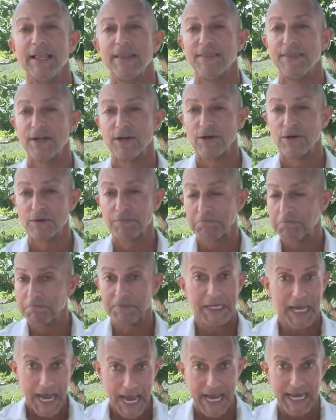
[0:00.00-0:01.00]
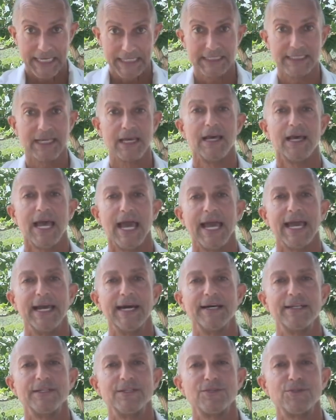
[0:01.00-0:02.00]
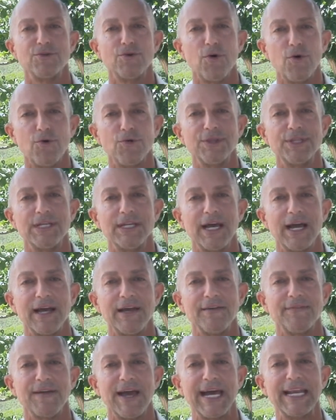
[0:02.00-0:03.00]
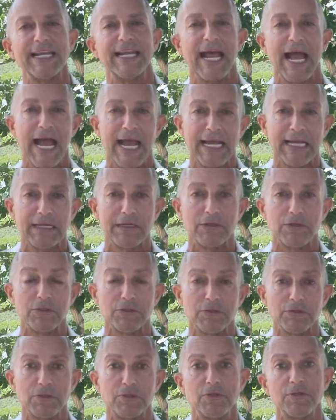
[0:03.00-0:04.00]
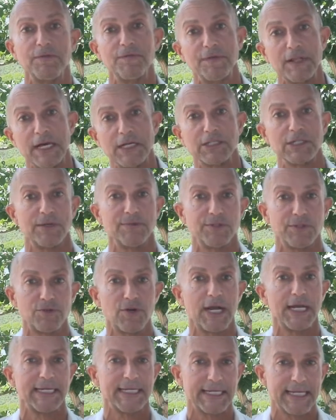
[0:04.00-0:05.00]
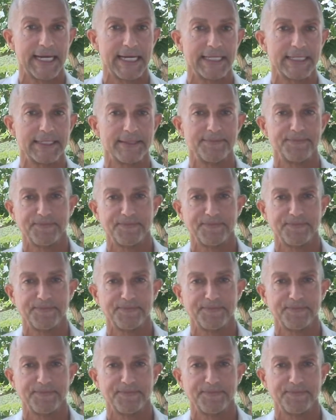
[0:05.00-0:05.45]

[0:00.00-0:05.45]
their task and to hold the knife at an angle to the flesh I was trying to cut.